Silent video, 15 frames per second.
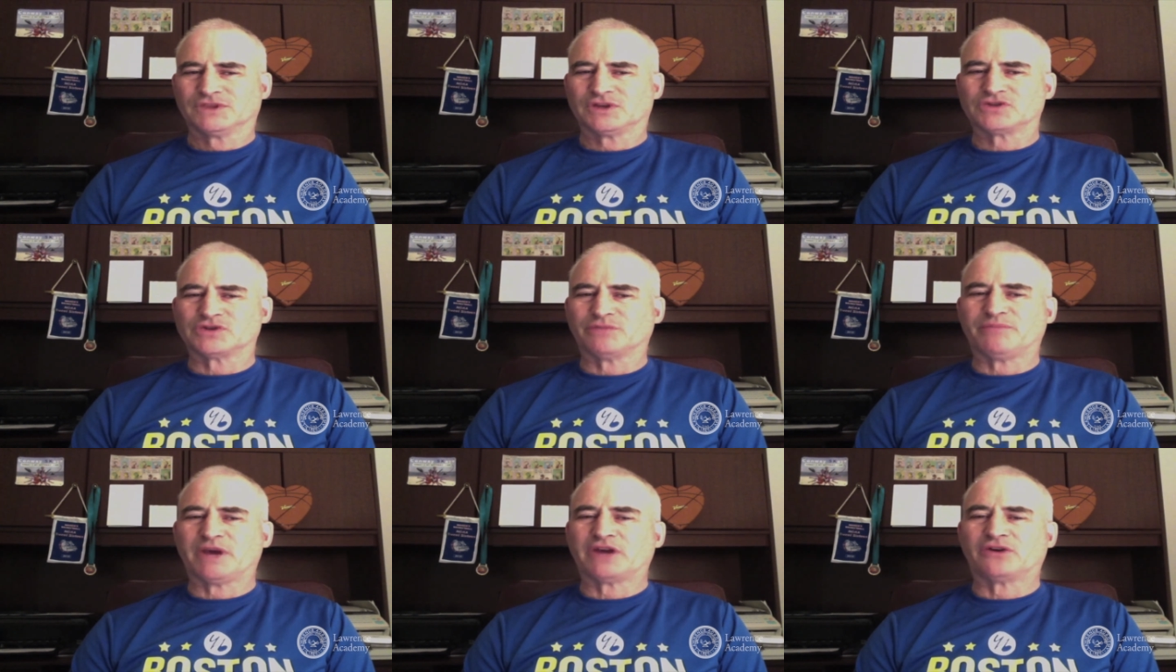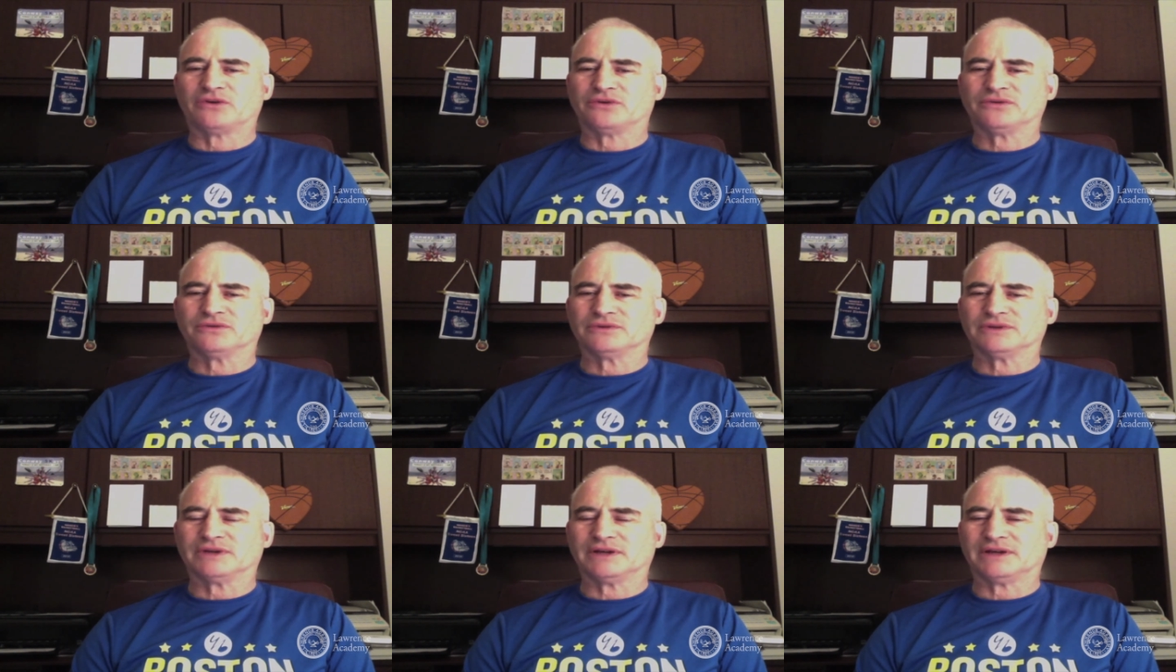there's a bigger
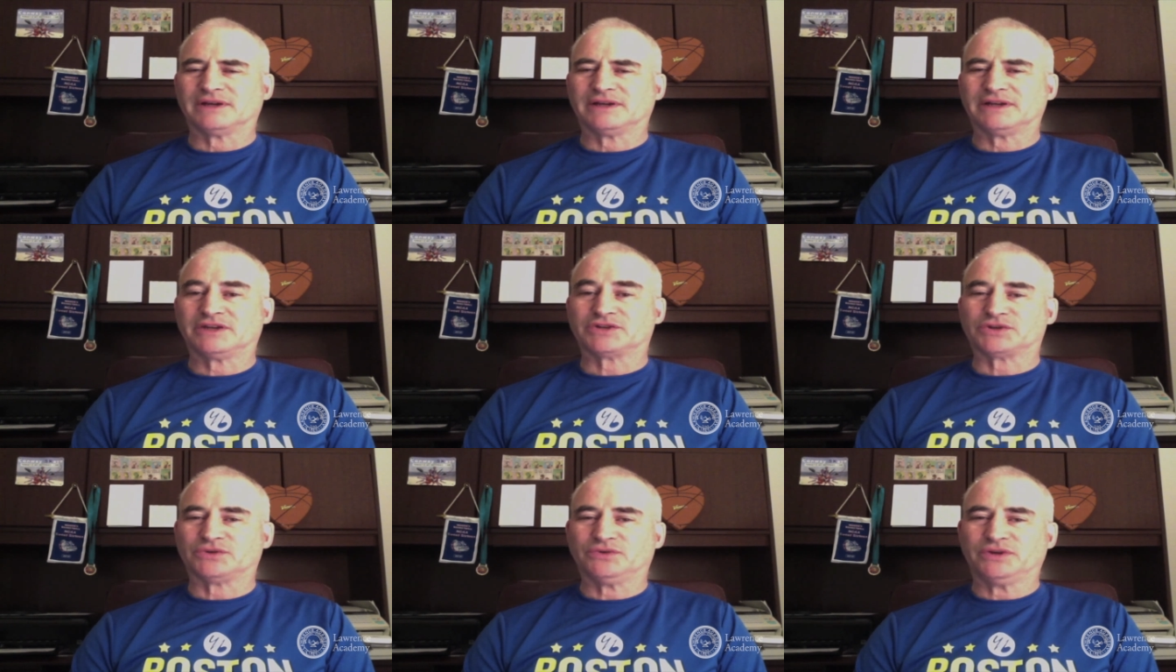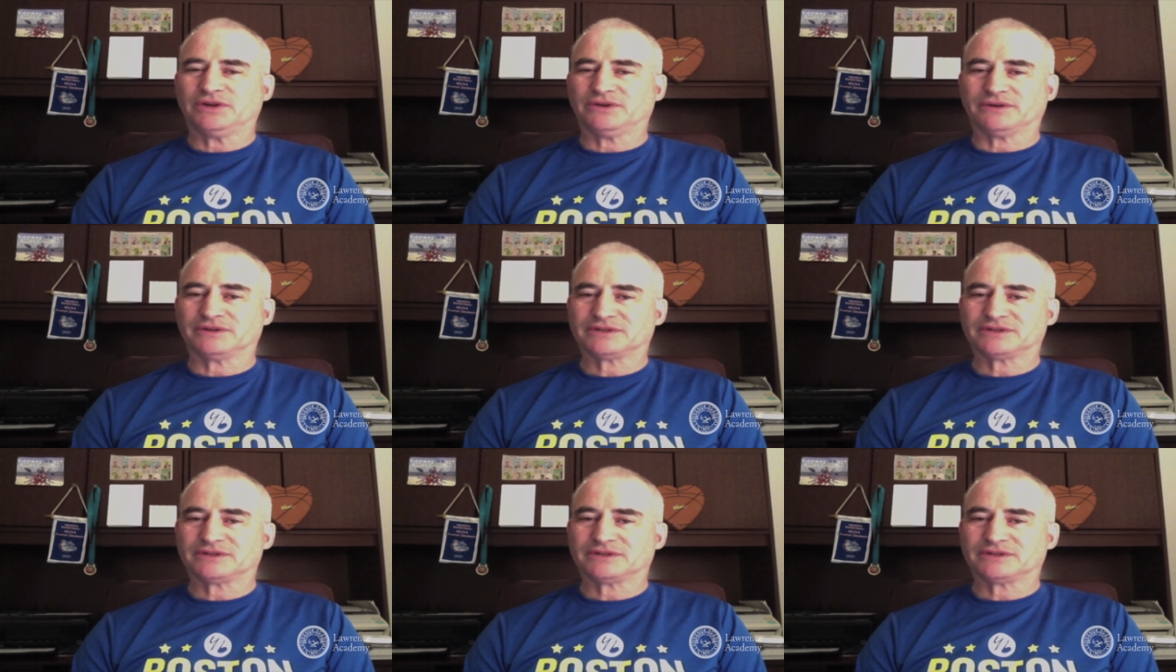uh, issue here.